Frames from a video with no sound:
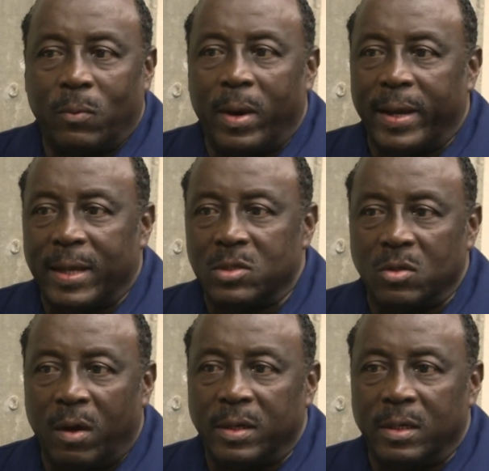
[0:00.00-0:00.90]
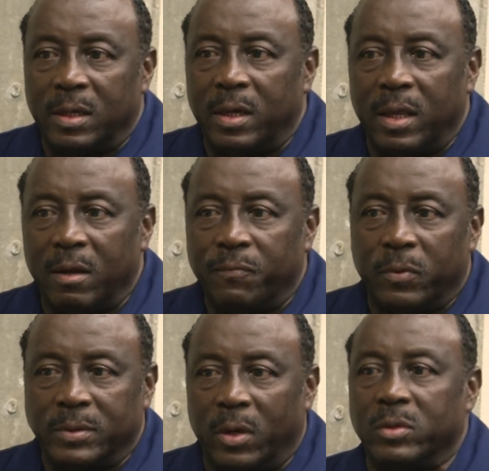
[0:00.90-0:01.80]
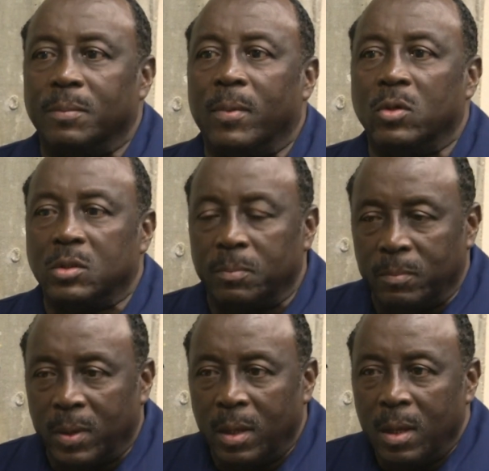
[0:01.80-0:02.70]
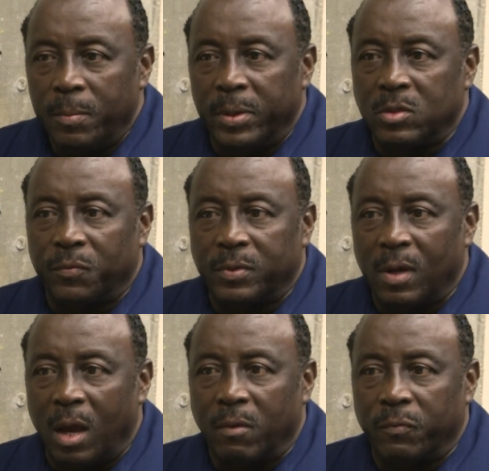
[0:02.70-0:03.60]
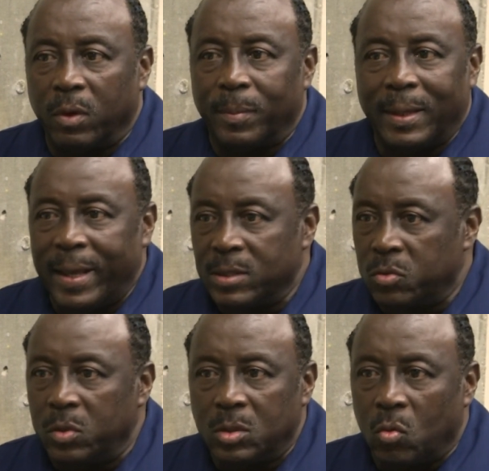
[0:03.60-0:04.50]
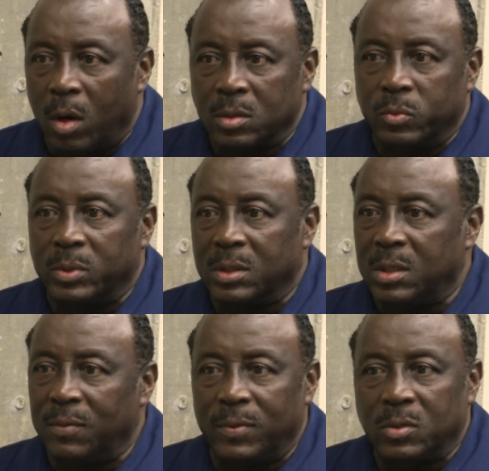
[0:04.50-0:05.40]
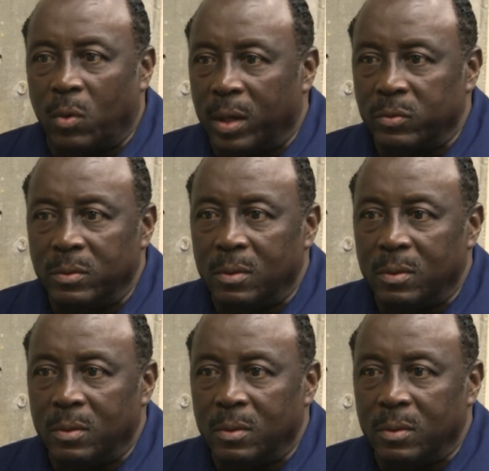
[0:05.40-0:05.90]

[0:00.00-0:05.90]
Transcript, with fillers: where I got started in the Air Force. I was a motion picture photographer at my last duty squadron was a TV squadron.